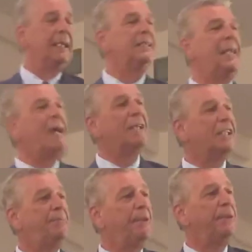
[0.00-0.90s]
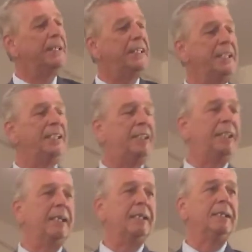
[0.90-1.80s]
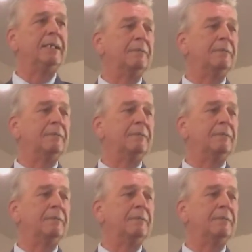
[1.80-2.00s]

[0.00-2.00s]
He is now experiencing sin.